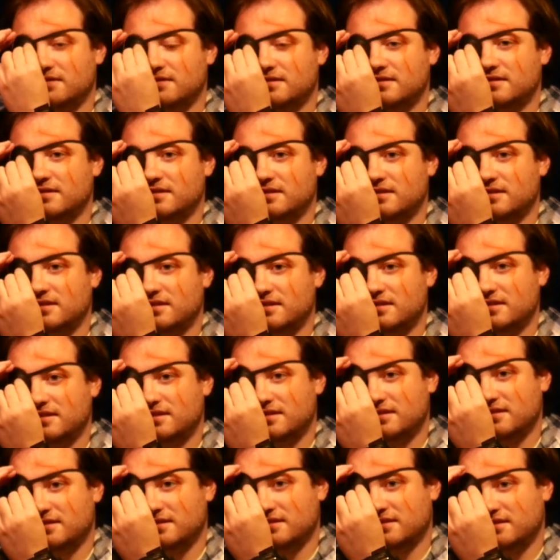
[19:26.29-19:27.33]
No,
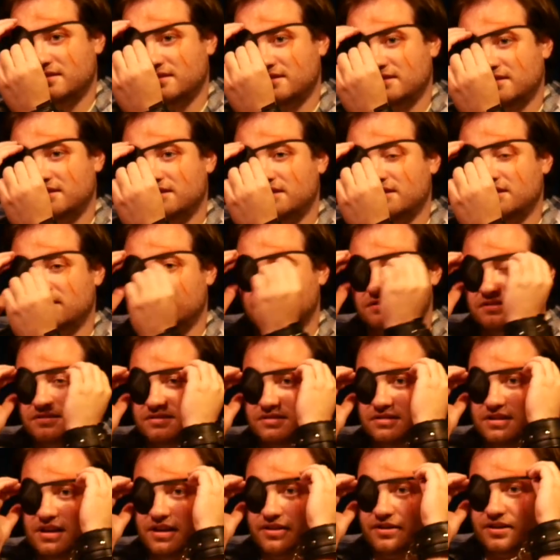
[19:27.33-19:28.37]
push up the um.
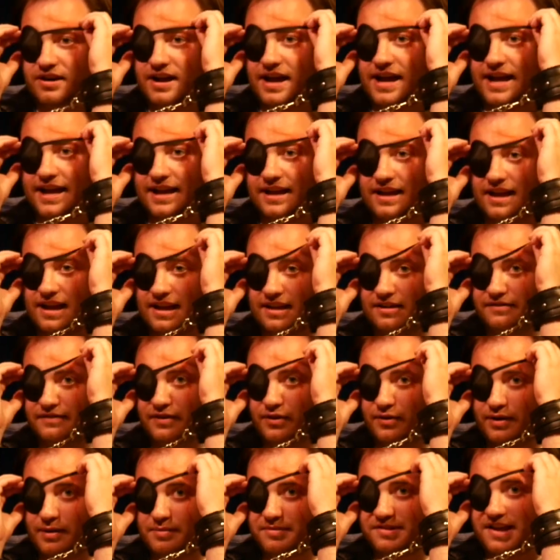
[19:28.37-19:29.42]
Other guy, I can feel
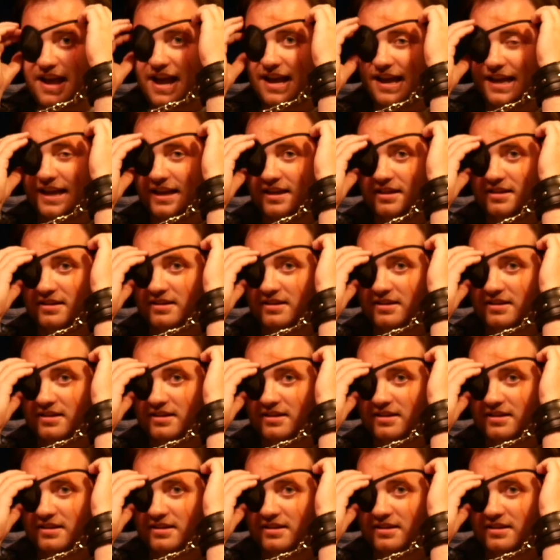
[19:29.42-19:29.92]
him saggy. Go.